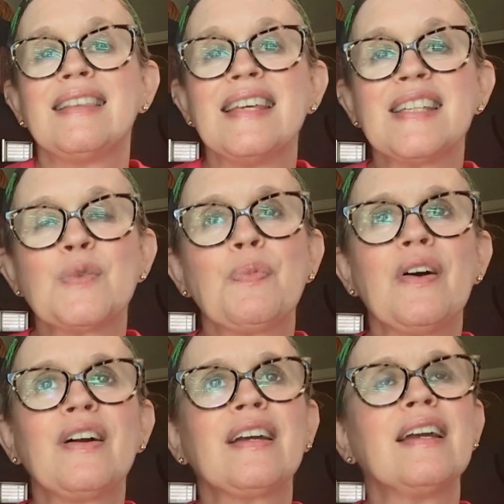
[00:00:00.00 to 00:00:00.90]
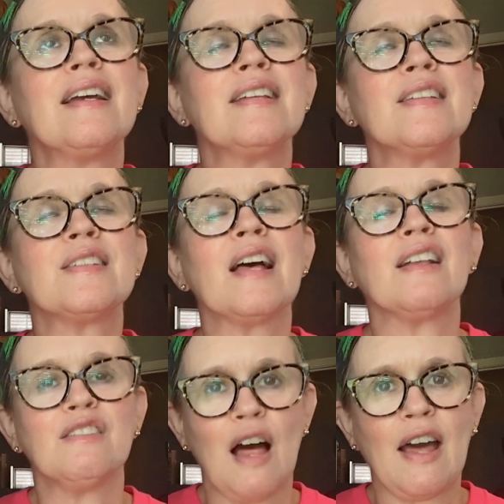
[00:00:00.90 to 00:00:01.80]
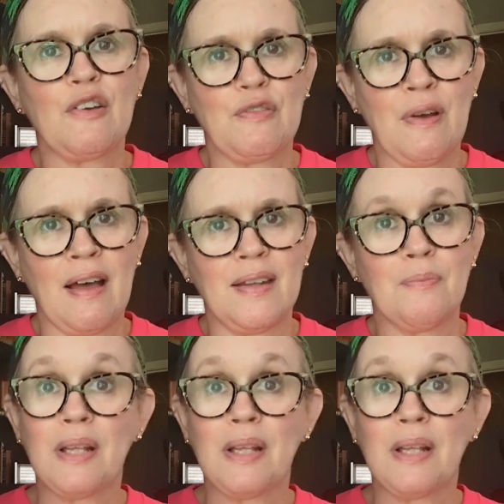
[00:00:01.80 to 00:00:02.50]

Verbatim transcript: this book is a lot of fun,